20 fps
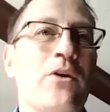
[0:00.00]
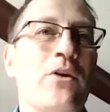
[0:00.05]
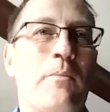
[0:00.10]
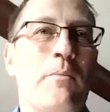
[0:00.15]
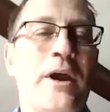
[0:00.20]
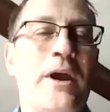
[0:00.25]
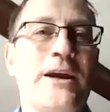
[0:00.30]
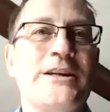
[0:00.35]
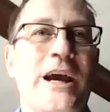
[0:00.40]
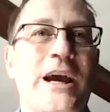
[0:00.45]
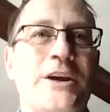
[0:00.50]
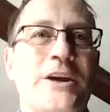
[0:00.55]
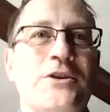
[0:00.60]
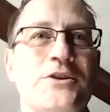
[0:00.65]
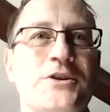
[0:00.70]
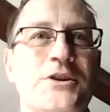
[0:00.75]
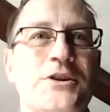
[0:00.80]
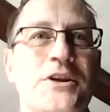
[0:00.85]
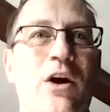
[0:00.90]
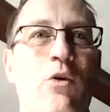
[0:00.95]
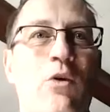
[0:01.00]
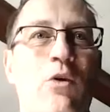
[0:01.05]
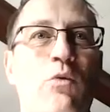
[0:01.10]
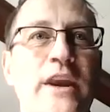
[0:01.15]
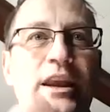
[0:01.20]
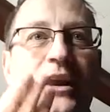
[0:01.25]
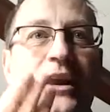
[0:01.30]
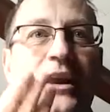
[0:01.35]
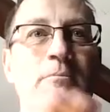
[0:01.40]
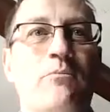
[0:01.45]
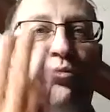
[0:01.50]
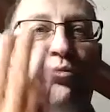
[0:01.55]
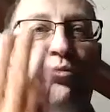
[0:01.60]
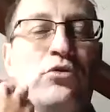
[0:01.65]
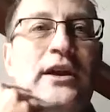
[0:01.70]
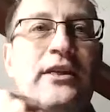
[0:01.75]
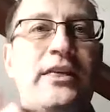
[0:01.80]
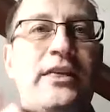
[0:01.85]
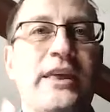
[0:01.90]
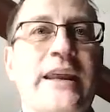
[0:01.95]
or pay attention to how we
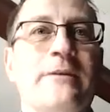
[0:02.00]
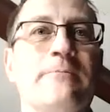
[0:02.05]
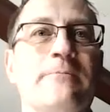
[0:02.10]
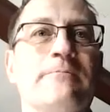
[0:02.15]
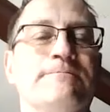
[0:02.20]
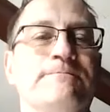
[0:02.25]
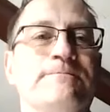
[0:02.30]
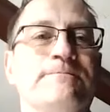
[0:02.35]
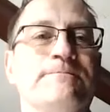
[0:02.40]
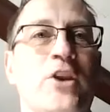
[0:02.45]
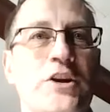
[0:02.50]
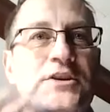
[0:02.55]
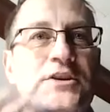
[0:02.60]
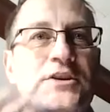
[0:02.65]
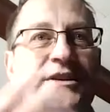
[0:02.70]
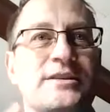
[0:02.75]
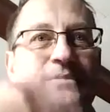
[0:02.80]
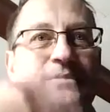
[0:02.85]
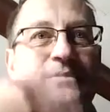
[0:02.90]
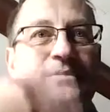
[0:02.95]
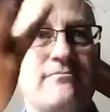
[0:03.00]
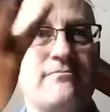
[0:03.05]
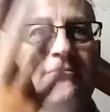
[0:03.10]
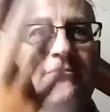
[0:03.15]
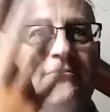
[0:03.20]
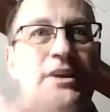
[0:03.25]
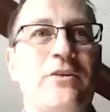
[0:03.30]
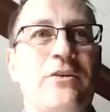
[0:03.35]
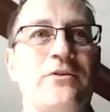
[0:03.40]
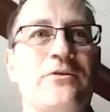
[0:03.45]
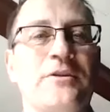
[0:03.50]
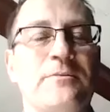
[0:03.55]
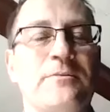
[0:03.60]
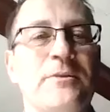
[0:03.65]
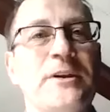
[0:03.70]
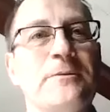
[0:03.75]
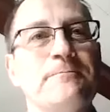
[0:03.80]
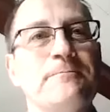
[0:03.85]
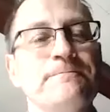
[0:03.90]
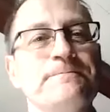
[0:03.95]
breathe in, not just you know.
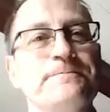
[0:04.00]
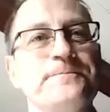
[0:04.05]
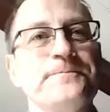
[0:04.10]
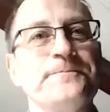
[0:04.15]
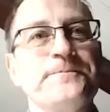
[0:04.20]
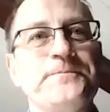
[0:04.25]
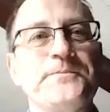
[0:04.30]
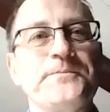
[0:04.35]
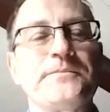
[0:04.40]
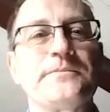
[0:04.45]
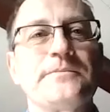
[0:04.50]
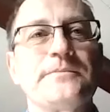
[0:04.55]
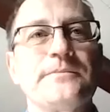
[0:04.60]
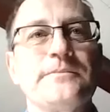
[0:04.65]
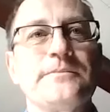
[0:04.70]
Uh,